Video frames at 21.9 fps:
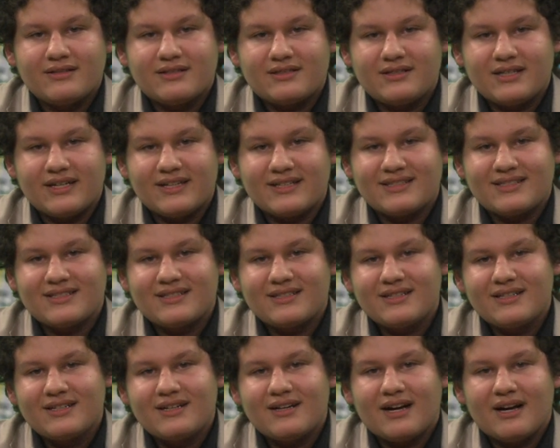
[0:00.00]
states.
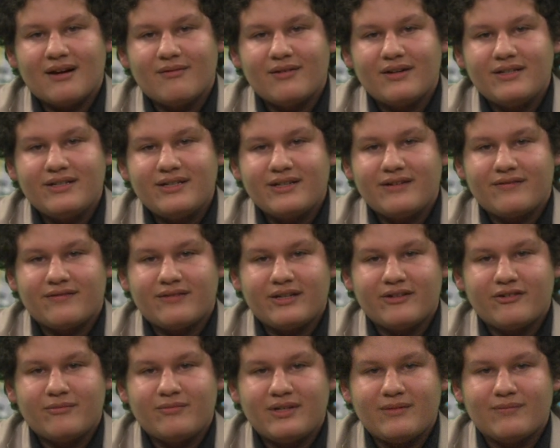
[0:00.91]
I wonder if
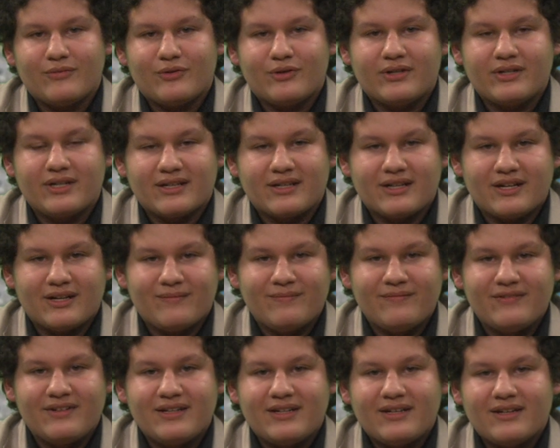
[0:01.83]
there will be more to
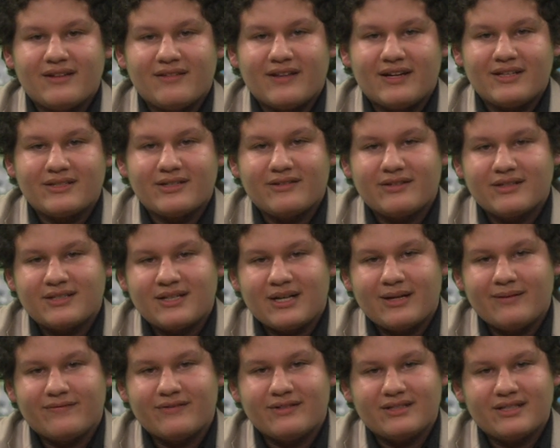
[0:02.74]
come. That's all our
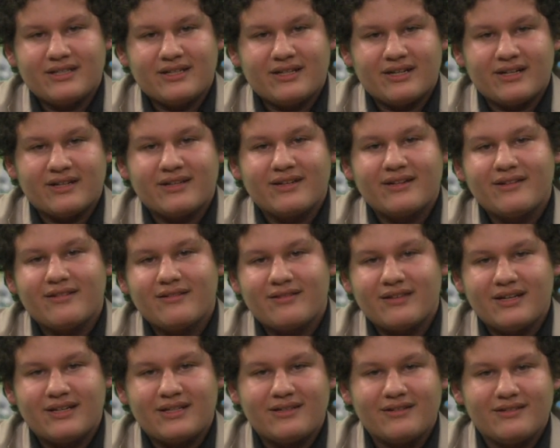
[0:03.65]
time for today.
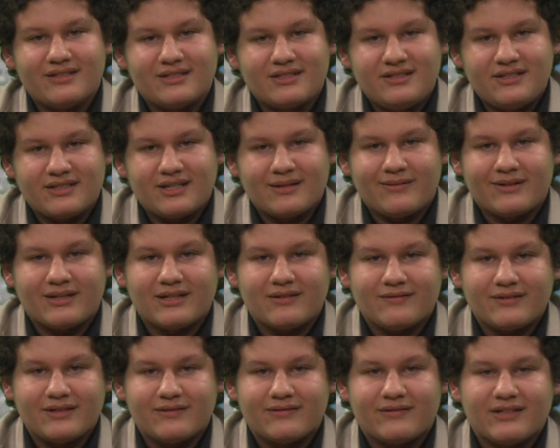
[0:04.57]
Thank you. This is Jacob
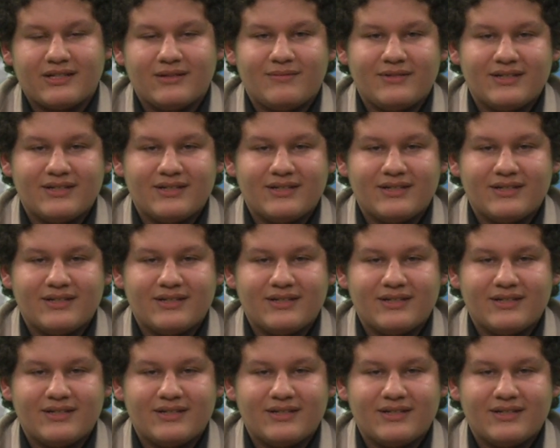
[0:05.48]
Harvey for